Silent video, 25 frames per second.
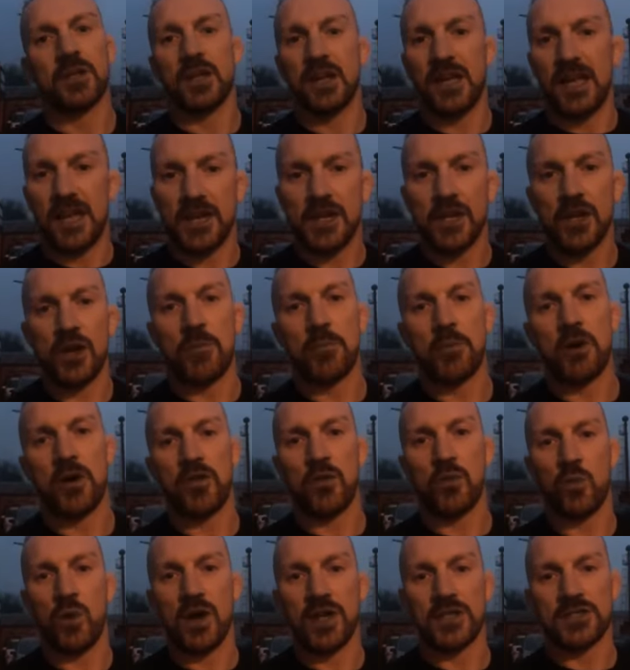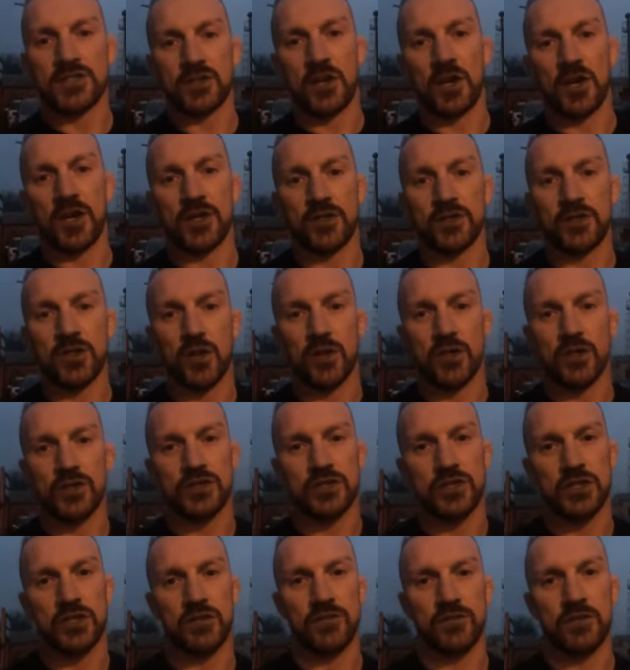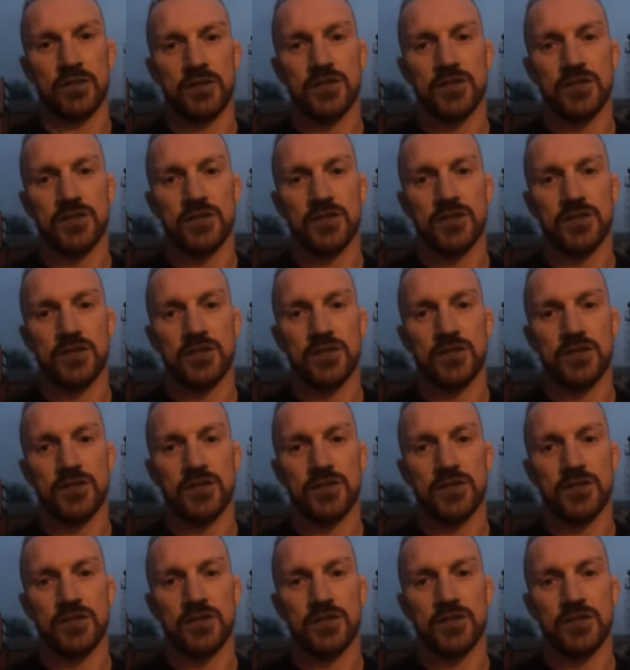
let it go by the wayside and don't achieve it.